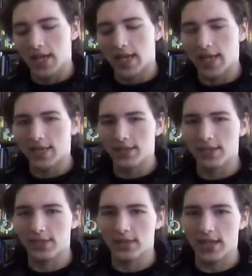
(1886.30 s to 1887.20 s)
And
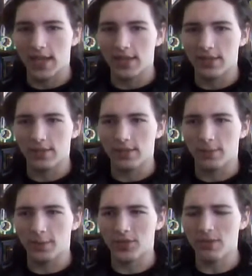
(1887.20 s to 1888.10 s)

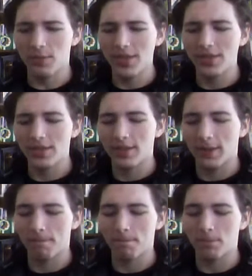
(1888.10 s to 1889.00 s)
for some
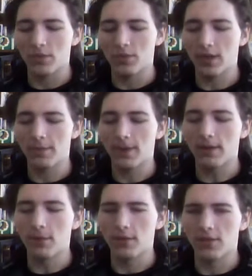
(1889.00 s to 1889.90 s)
reason, Jon
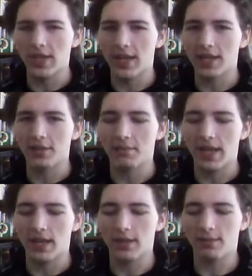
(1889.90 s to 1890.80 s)
Favreau's second in
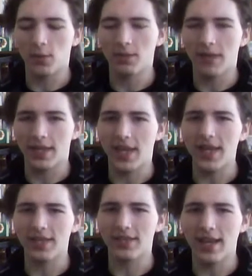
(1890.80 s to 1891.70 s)
command is voiced by
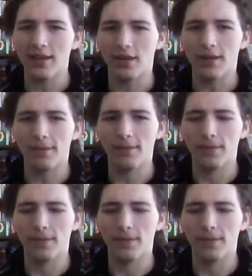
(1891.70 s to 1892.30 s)
Katie Sackhoff.